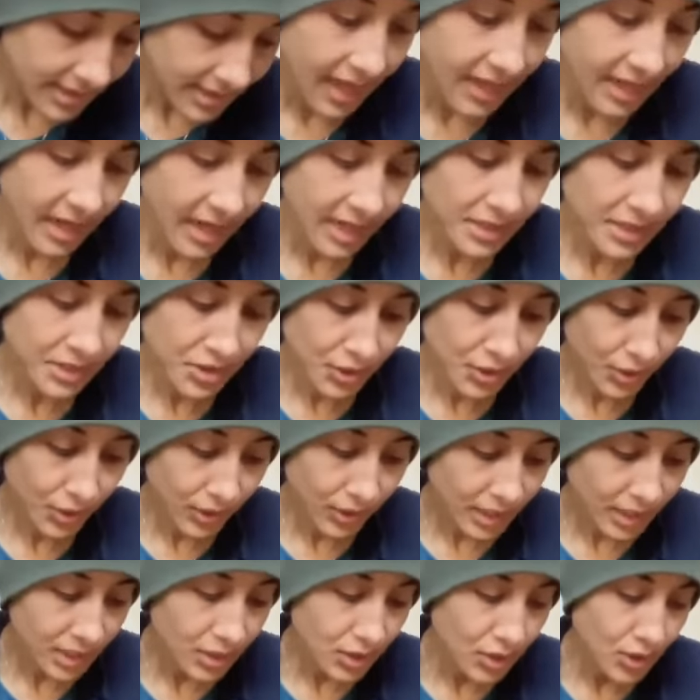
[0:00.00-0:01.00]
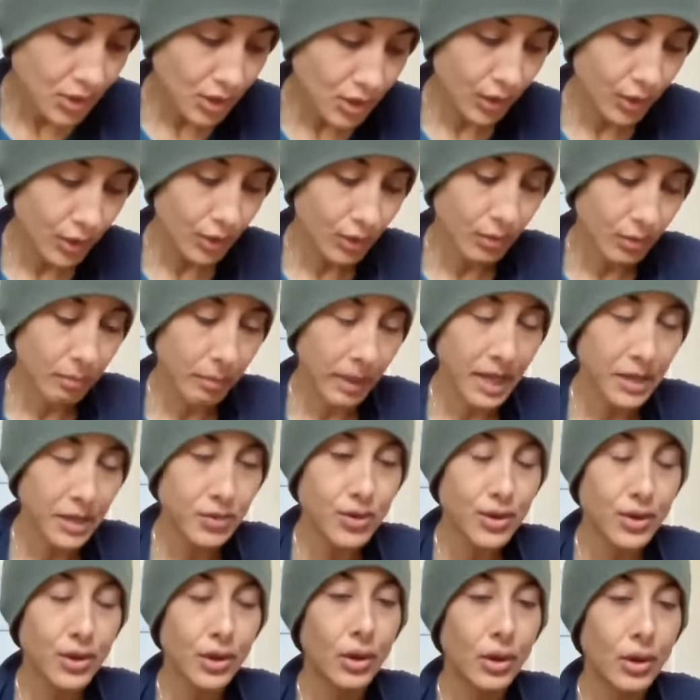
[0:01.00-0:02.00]
that as your internal
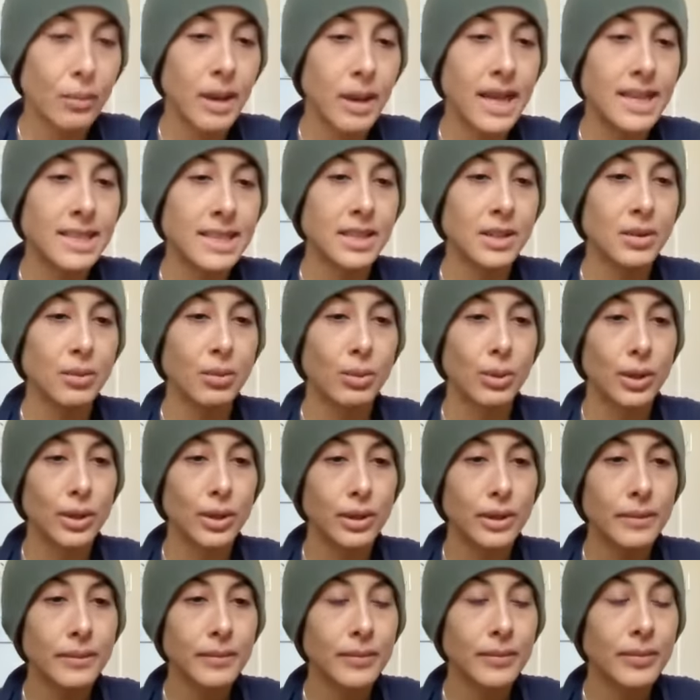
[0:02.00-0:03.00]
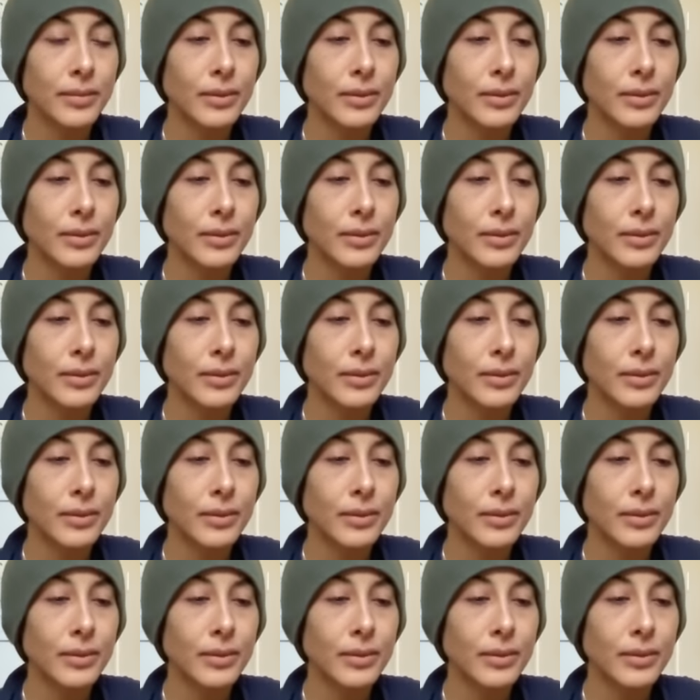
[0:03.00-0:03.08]
metronome, as it were,